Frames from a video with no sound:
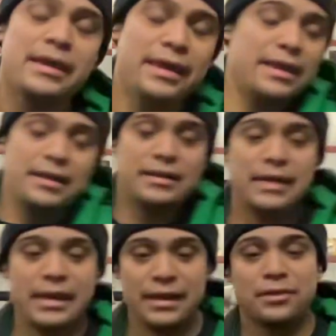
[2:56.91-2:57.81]

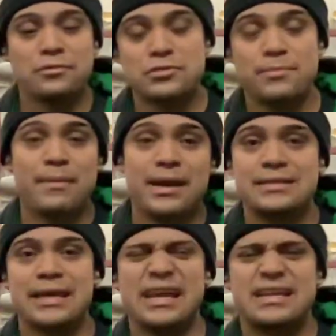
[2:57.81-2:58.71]
And those are my
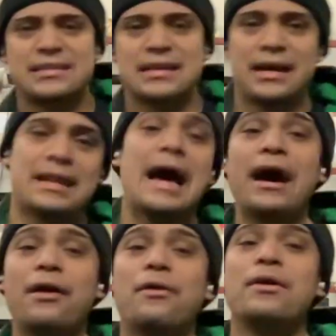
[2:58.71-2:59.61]
takes on
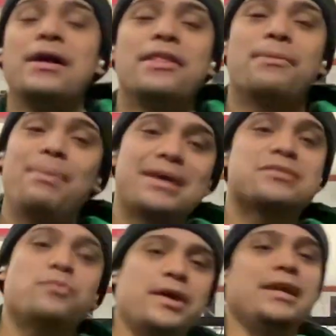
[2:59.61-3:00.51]
how the
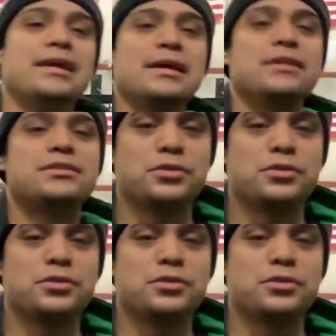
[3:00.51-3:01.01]
best way to